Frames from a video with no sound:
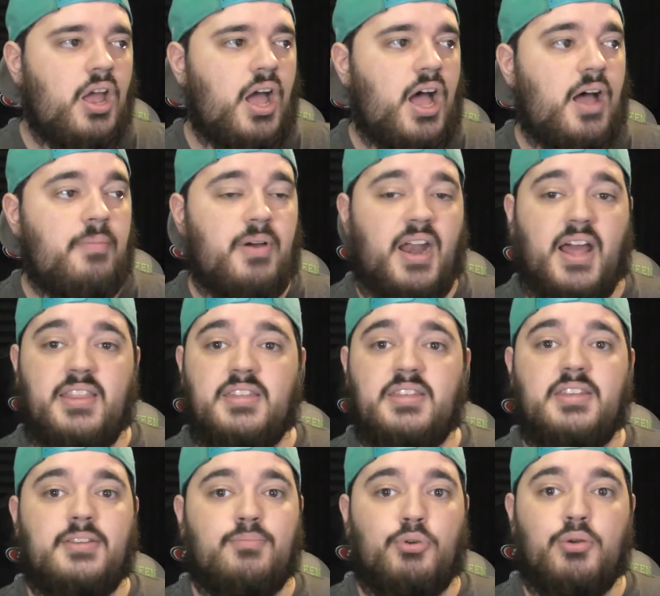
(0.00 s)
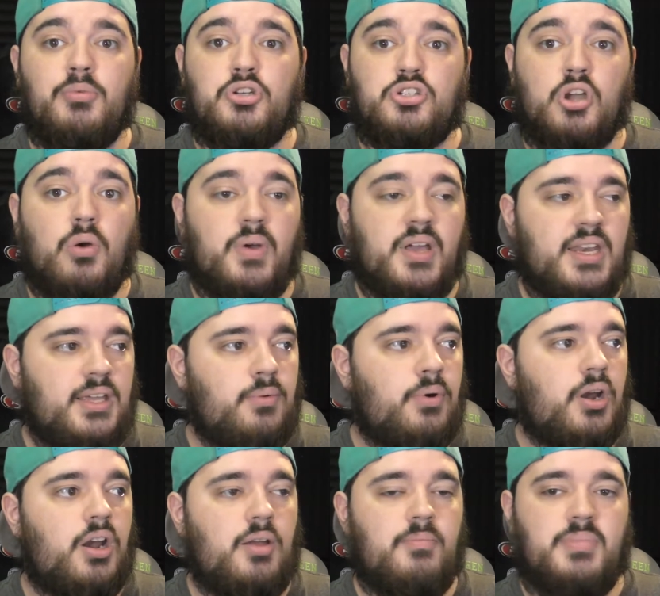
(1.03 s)
But I think he can pretty much go
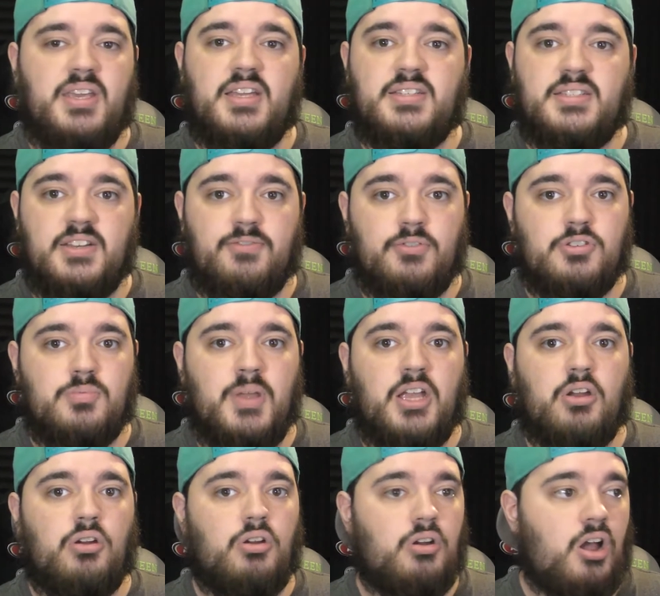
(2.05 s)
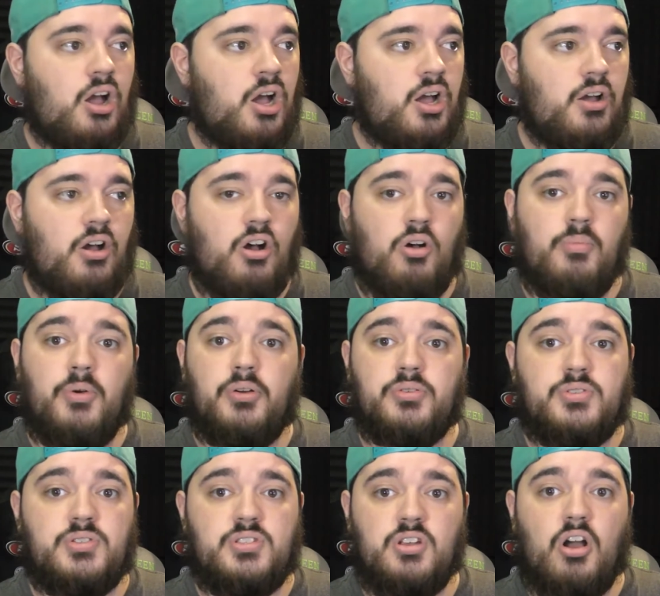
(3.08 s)
anywhere and be a difference maker
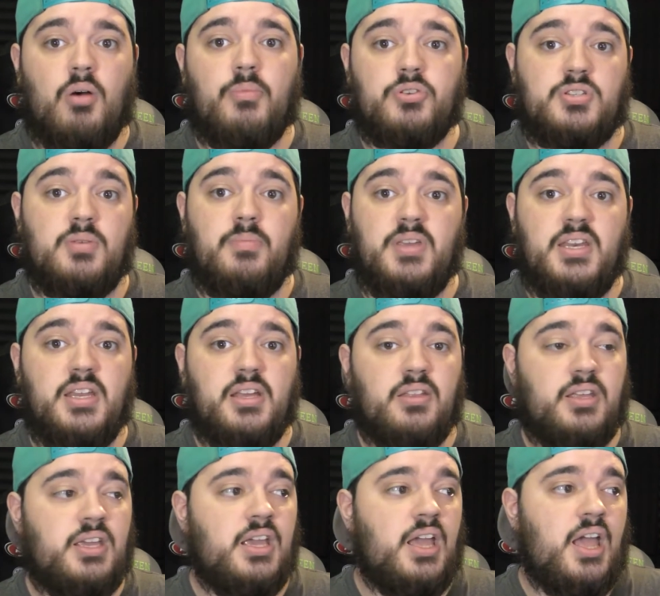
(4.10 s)
almost immediately.